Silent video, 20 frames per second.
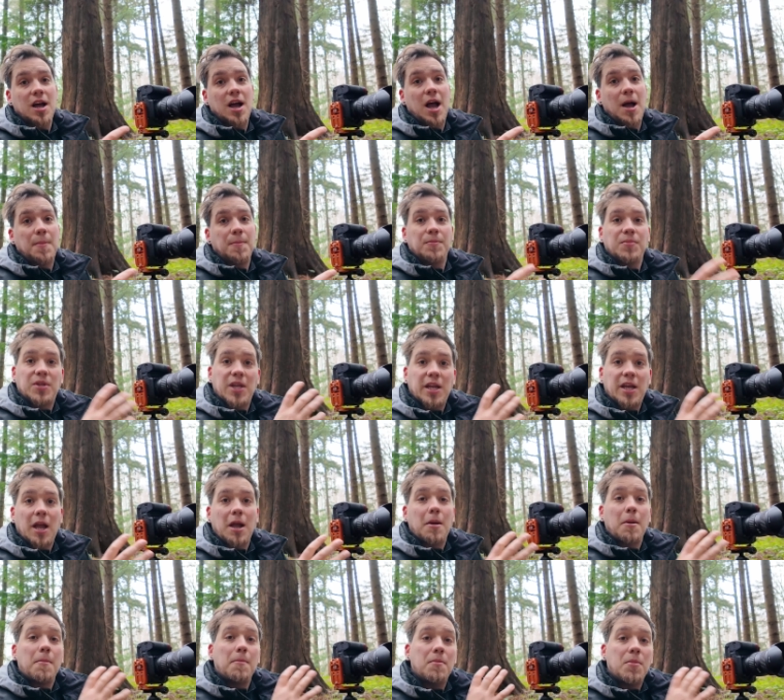I'm
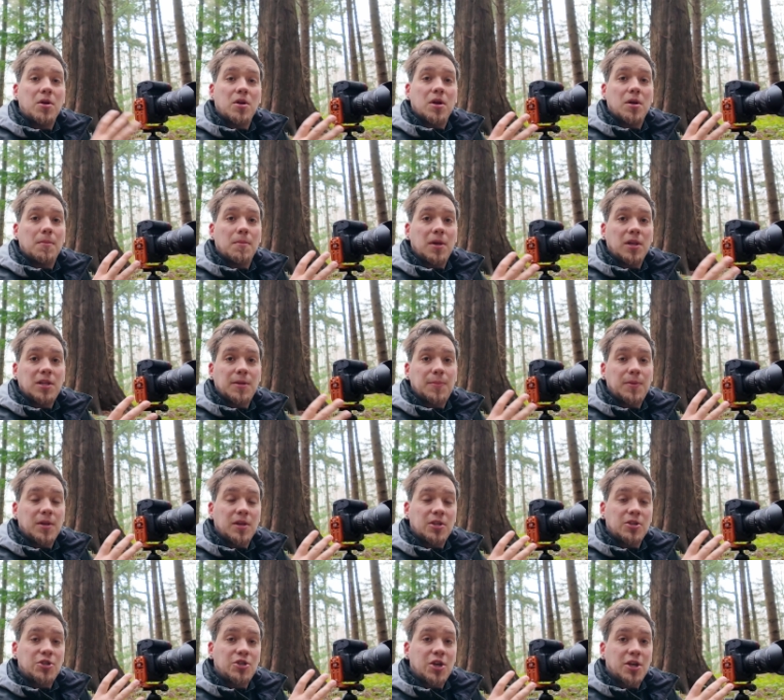taking
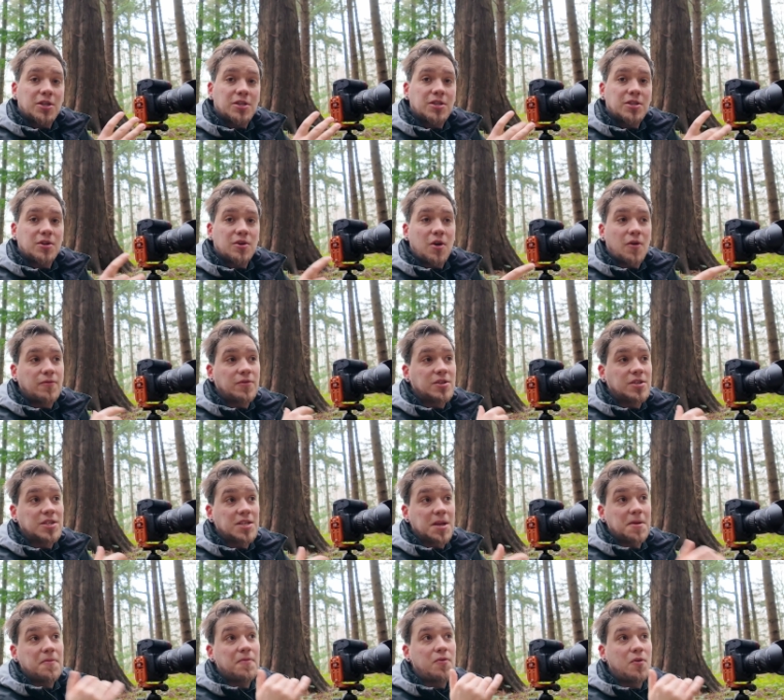multiple shots of the
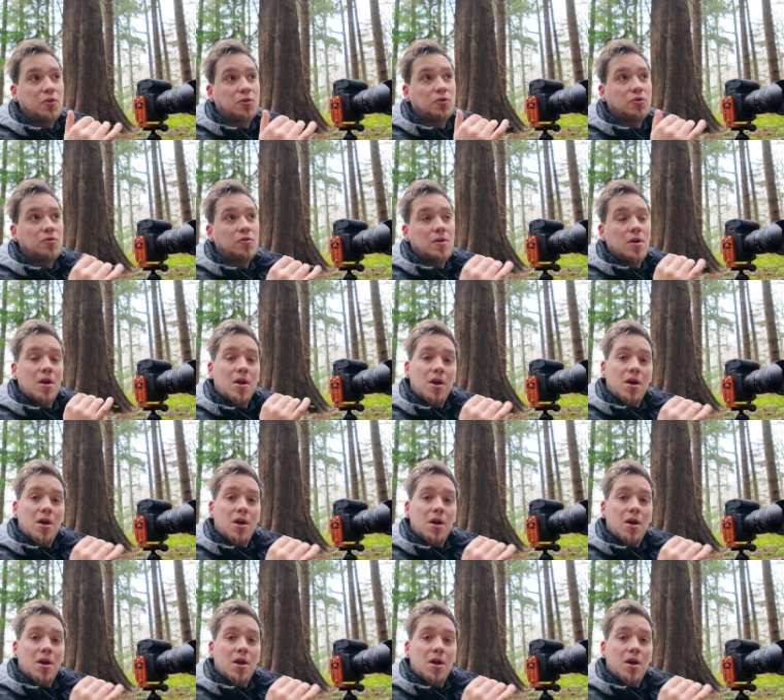same photo,